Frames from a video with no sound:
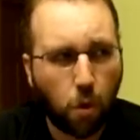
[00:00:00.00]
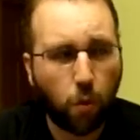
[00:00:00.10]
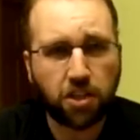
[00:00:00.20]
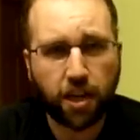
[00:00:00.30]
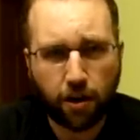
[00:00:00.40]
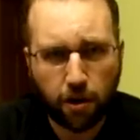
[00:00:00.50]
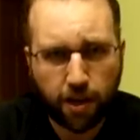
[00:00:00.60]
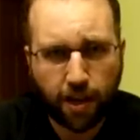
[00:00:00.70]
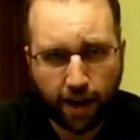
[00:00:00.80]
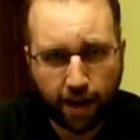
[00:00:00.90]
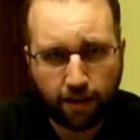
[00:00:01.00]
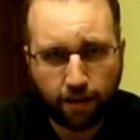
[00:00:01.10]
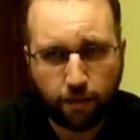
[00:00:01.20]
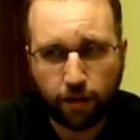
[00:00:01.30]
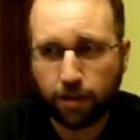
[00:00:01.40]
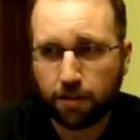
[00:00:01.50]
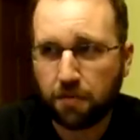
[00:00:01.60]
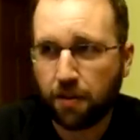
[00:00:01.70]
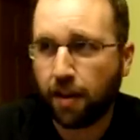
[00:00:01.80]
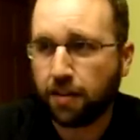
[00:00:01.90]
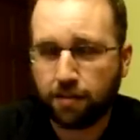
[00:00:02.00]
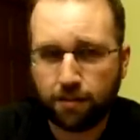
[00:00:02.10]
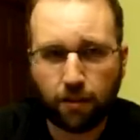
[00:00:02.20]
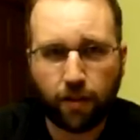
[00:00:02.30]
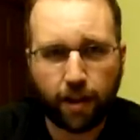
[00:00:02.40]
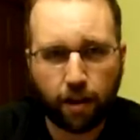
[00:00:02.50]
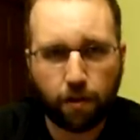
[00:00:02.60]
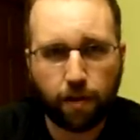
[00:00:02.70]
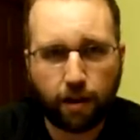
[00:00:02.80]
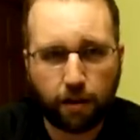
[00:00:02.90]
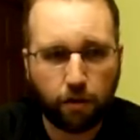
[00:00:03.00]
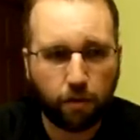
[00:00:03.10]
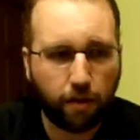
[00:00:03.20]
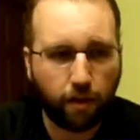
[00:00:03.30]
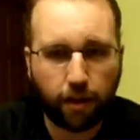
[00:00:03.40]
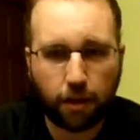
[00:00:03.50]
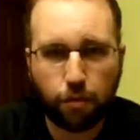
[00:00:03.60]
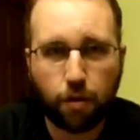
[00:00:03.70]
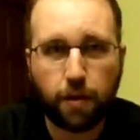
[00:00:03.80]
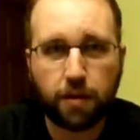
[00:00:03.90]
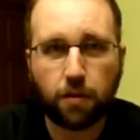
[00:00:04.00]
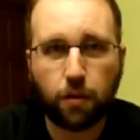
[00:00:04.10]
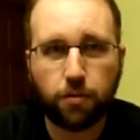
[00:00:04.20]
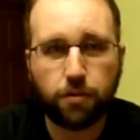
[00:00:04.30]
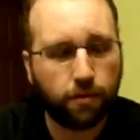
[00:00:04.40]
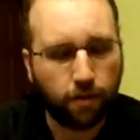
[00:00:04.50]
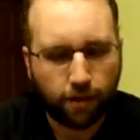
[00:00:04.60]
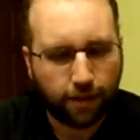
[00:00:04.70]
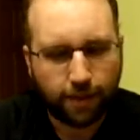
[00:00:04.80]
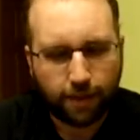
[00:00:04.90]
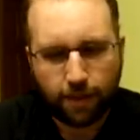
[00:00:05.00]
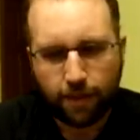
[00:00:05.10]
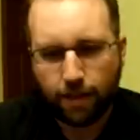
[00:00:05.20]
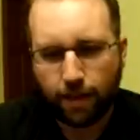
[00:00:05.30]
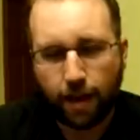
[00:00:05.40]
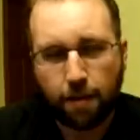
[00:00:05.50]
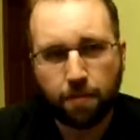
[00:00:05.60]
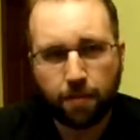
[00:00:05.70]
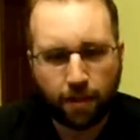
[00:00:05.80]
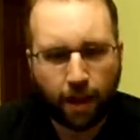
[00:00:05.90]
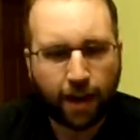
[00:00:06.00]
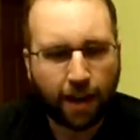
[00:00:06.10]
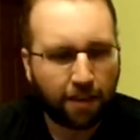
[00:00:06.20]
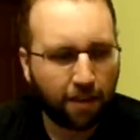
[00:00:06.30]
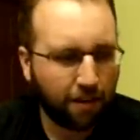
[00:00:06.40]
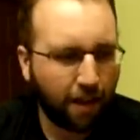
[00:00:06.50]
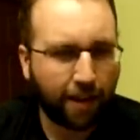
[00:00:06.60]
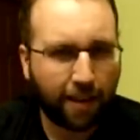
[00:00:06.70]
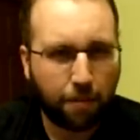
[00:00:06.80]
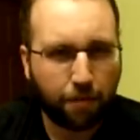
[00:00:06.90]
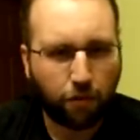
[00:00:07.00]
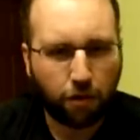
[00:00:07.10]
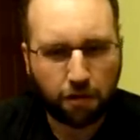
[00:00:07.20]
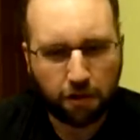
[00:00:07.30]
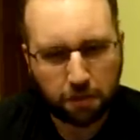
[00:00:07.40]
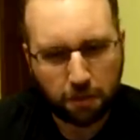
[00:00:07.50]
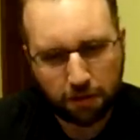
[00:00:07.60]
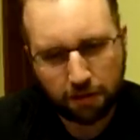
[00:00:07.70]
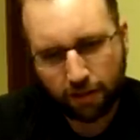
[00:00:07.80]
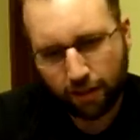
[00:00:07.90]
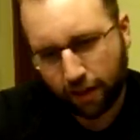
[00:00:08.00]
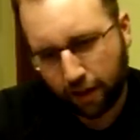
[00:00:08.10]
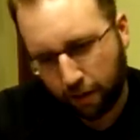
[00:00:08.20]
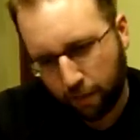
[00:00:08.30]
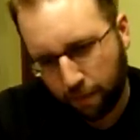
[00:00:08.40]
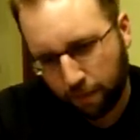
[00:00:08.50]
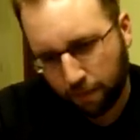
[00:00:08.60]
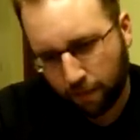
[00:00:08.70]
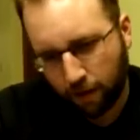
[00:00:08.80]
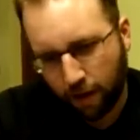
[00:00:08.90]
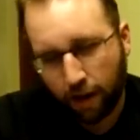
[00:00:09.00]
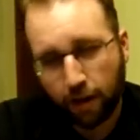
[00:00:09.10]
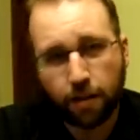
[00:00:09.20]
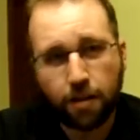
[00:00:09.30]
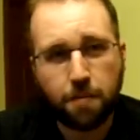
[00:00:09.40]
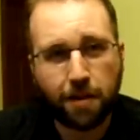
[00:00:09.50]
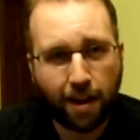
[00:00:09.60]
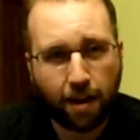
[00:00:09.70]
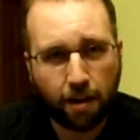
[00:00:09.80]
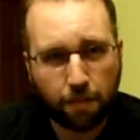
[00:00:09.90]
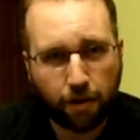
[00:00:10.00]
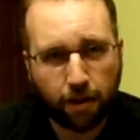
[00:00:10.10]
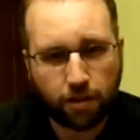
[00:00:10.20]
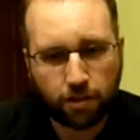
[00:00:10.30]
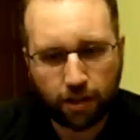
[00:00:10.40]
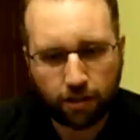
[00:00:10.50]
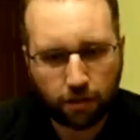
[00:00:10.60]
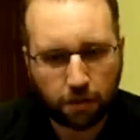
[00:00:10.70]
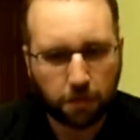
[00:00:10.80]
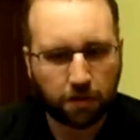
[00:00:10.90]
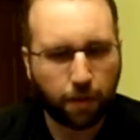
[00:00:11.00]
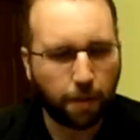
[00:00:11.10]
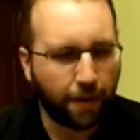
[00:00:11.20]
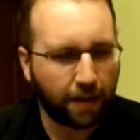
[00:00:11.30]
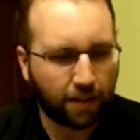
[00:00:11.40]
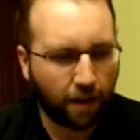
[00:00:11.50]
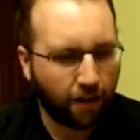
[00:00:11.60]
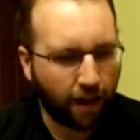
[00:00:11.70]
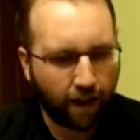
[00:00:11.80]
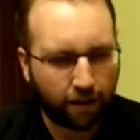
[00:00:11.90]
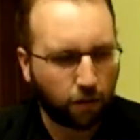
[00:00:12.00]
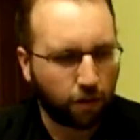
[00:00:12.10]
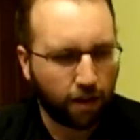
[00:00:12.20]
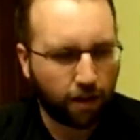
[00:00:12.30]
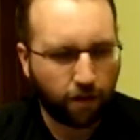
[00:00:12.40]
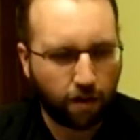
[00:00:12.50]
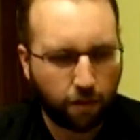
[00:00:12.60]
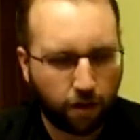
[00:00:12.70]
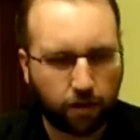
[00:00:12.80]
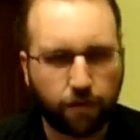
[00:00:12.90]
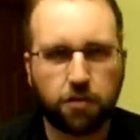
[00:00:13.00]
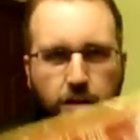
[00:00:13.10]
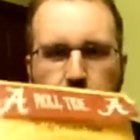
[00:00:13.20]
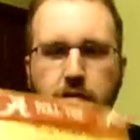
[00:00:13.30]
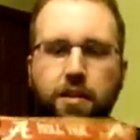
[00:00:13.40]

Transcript: which I already ate because if I still had it around, it would have been like three weeks old. And yeah, I'm, i got the I got that before Christmas. Um, and the banana nut bread, Jason, was some of the best I've had. So thank you very much. First off, here's